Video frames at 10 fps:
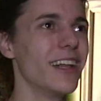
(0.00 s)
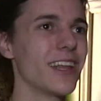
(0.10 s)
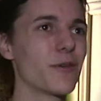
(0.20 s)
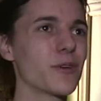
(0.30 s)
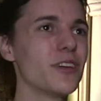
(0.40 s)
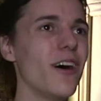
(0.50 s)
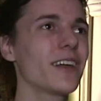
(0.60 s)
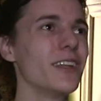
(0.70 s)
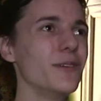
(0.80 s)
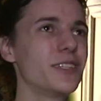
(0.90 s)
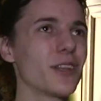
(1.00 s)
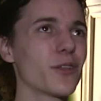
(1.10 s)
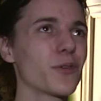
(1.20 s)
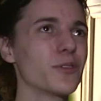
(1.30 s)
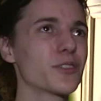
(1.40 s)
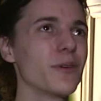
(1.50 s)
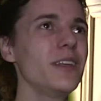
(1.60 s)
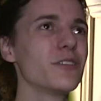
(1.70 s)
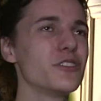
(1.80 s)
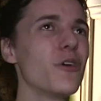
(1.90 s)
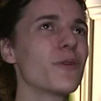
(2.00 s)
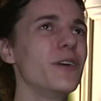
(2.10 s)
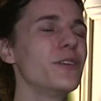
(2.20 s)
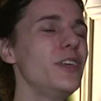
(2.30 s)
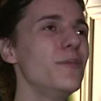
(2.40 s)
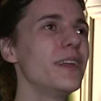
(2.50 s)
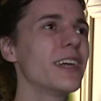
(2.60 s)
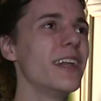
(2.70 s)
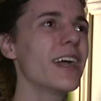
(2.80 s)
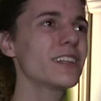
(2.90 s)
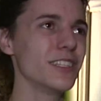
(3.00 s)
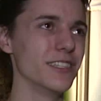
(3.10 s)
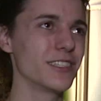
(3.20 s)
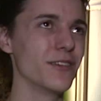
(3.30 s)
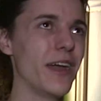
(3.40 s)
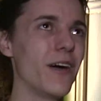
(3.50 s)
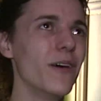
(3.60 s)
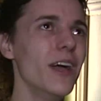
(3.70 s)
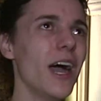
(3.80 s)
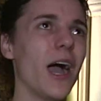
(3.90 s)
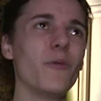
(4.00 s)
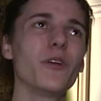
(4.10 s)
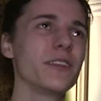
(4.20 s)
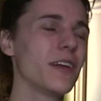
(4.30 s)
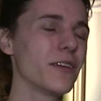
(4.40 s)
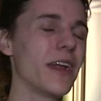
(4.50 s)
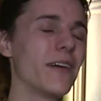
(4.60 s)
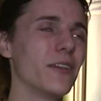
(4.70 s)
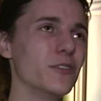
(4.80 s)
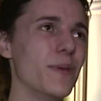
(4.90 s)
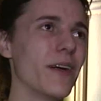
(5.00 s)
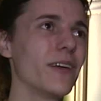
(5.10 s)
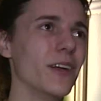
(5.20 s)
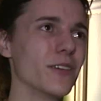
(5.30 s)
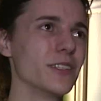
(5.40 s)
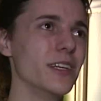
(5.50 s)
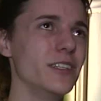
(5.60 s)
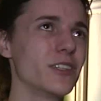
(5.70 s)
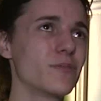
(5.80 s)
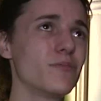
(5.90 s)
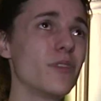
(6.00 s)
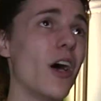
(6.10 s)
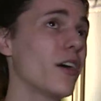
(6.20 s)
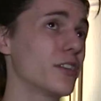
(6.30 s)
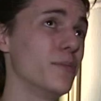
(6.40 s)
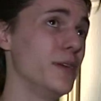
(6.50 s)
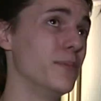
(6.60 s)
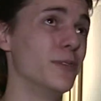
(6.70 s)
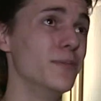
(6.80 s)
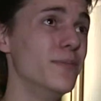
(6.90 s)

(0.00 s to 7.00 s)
Like, we're talking to each other through a screen. There's no real human connection. So now I want to tear down those barriers and just talk to people.